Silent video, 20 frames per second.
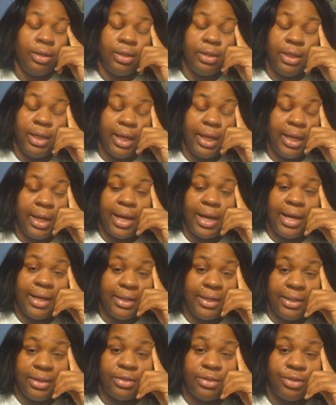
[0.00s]
That I
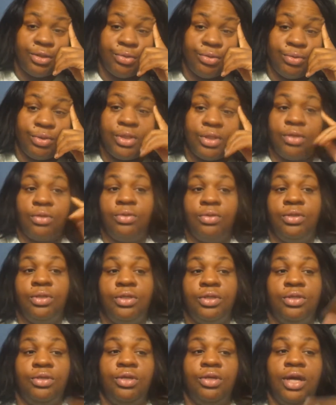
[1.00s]
didn't do, so
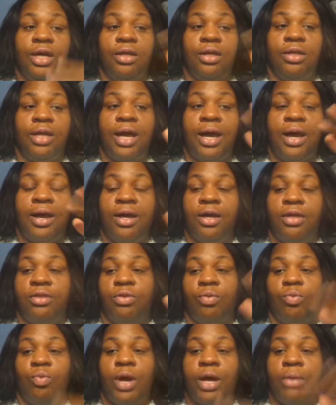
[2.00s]
I have
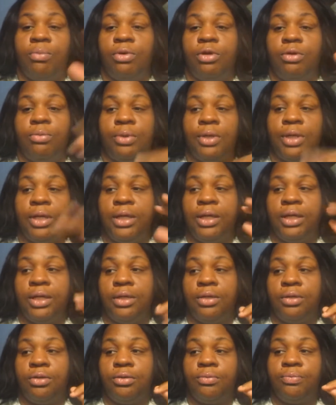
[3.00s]
to wipe it up and clean
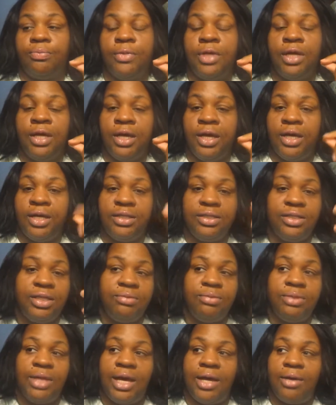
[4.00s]
it up. And
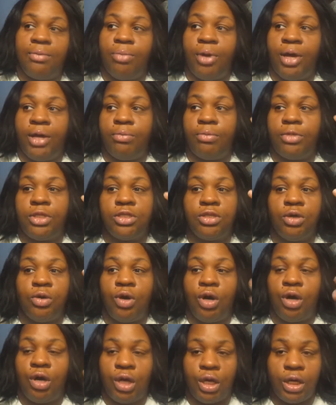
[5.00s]
sometimes paint be so
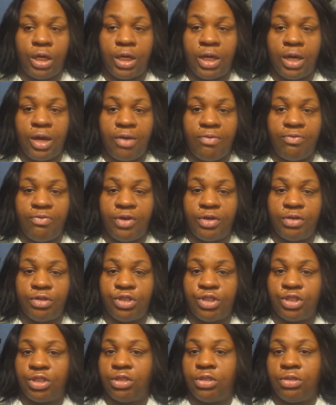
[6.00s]
hard to get off
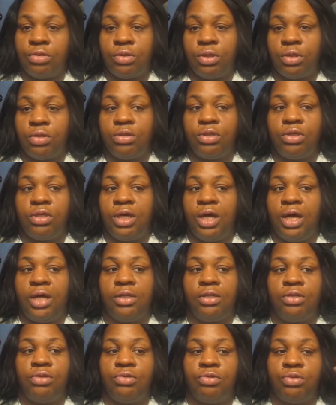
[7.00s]
furniture, you know, you'll
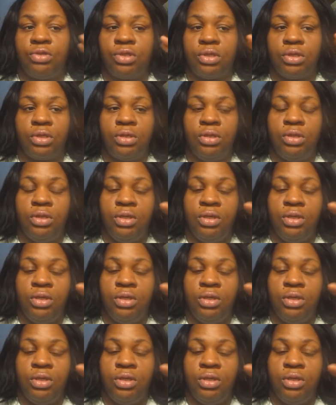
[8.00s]
have to use a